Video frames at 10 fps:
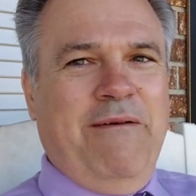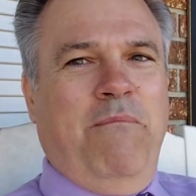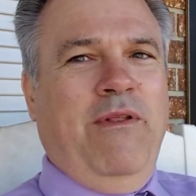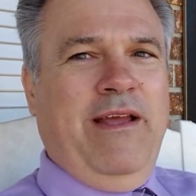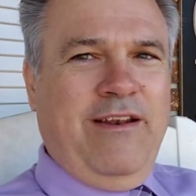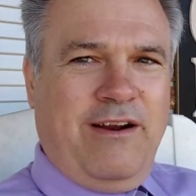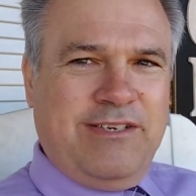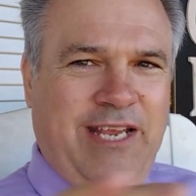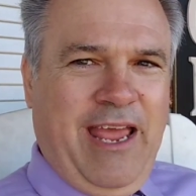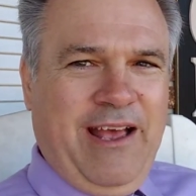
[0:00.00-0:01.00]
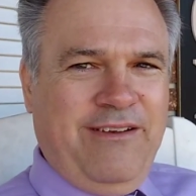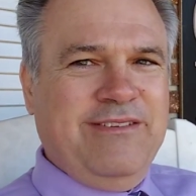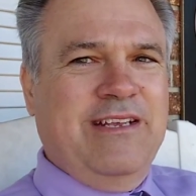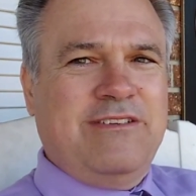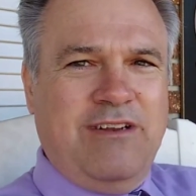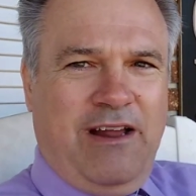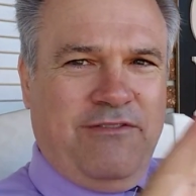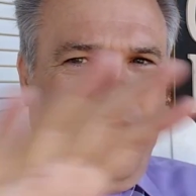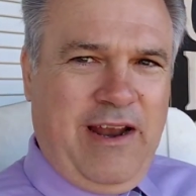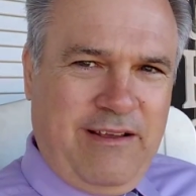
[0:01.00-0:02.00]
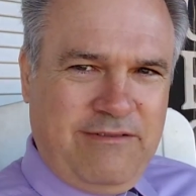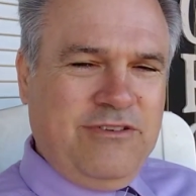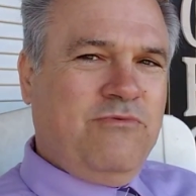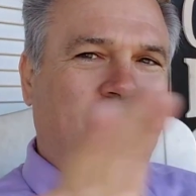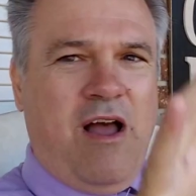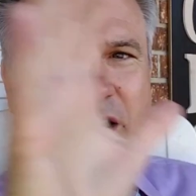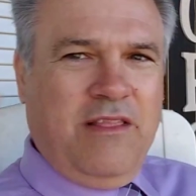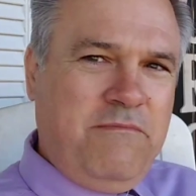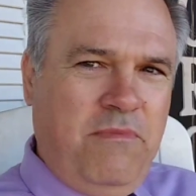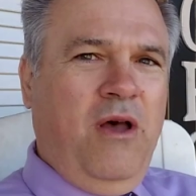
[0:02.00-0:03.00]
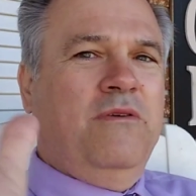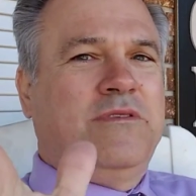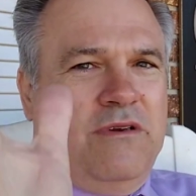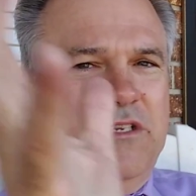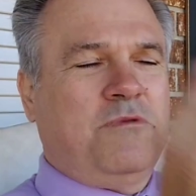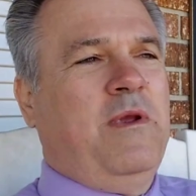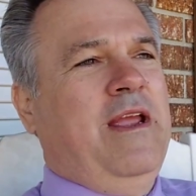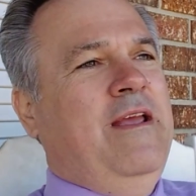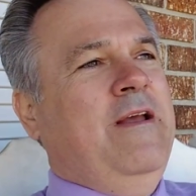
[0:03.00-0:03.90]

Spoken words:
blend ourselves, let's not try to rock the boat, so to speak.